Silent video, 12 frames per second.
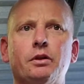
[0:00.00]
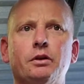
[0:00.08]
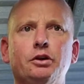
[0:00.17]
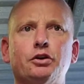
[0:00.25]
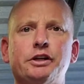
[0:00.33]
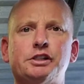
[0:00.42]

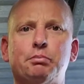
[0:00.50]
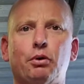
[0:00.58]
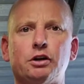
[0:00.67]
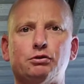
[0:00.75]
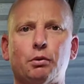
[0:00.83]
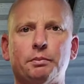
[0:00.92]
Yeast
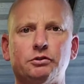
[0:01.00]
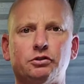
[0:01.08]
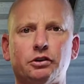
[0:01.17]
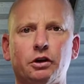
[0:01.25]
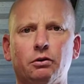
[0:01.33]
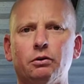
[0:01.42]
Buy Swap and
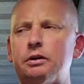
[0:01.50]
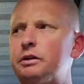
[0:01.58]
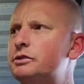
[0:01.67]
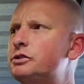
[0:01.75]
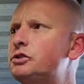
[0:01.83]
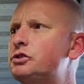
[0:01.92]
Sell
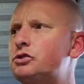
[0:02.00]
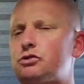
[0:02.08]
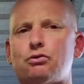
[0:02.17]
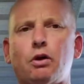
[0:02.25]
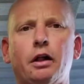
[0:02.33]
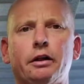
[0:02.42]

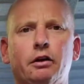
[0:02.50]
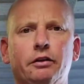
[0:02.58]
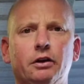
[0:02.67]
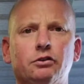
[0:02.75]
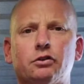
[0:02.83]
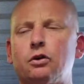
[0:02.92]
Australia, I
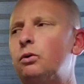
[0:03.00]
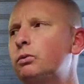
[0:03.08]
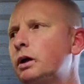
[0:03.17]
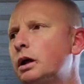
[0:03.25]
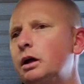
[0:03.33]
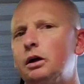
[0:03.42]
think it's called,
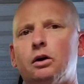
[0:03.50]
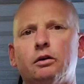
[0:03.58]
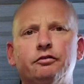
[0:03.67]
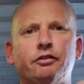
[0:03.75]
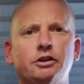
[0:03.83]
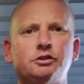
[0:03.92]

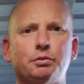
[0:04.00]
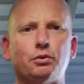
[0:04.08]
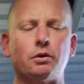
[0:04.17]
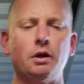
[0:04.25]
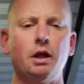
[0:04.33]
on Facebook.